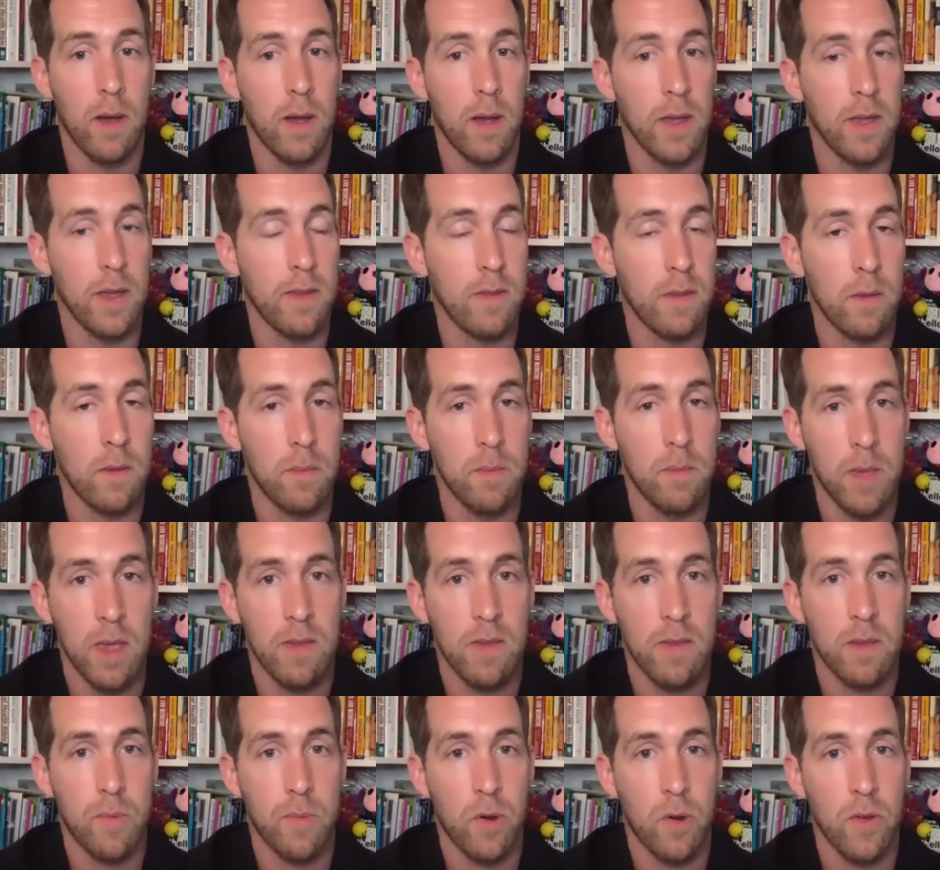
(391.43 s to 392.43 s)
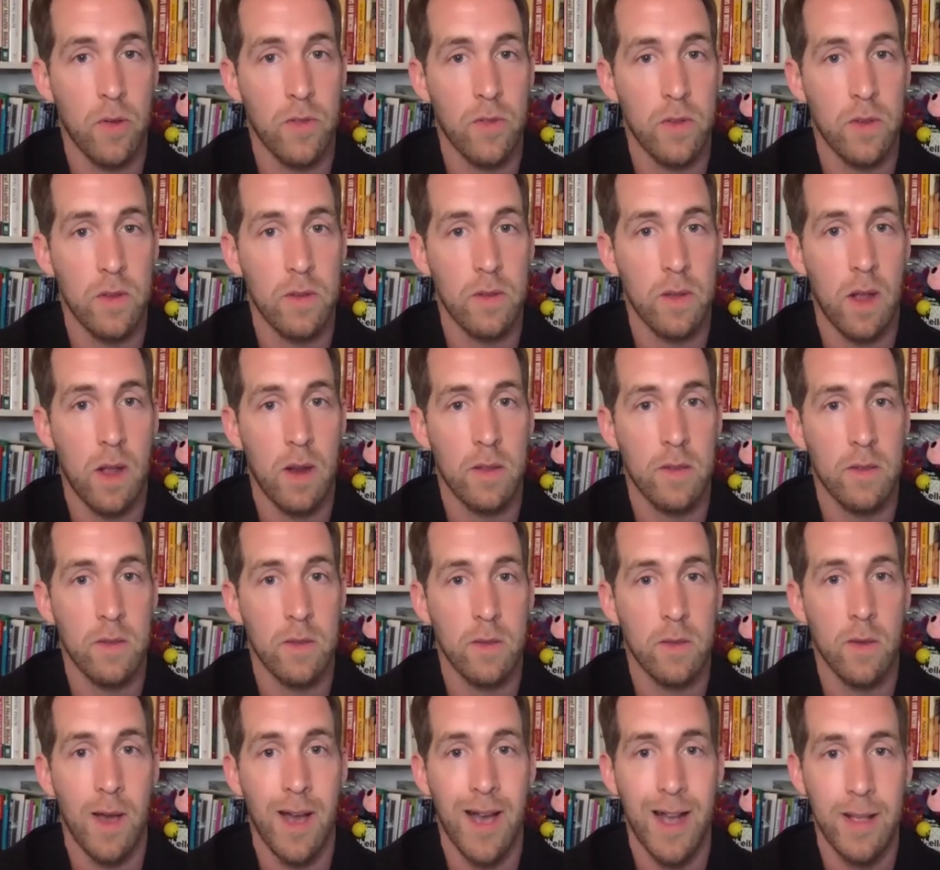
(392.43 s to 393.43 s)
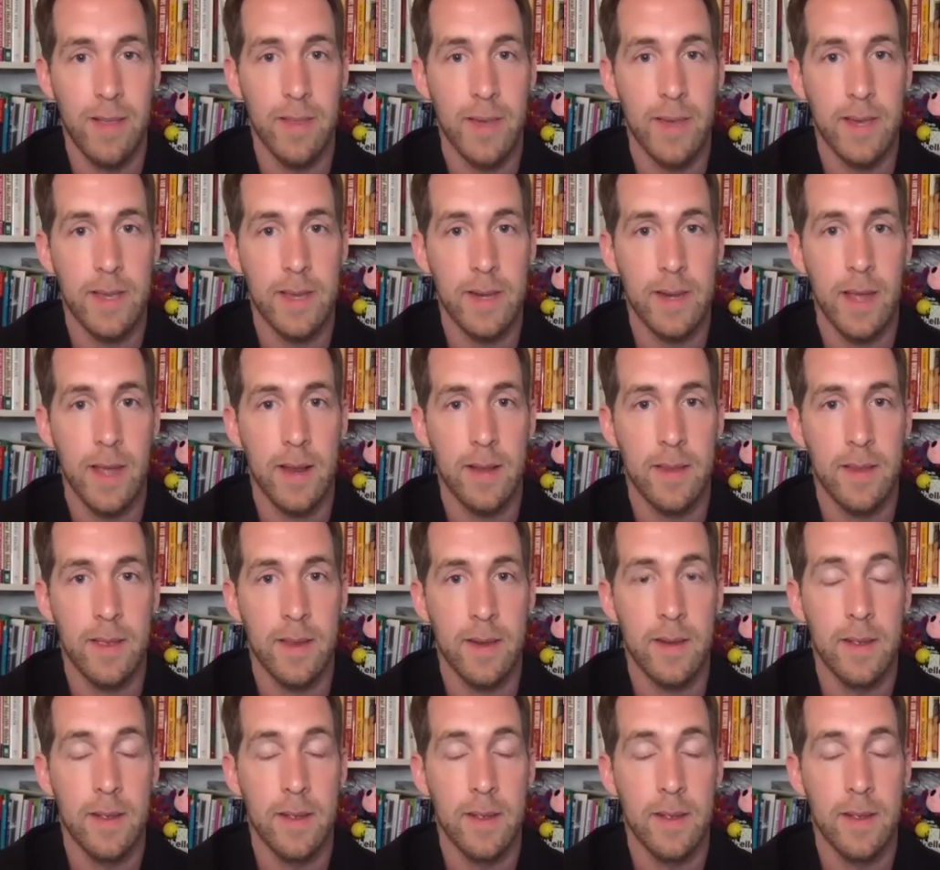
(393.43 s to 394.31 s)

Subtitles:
He's an amazing person to talk to, highly connected,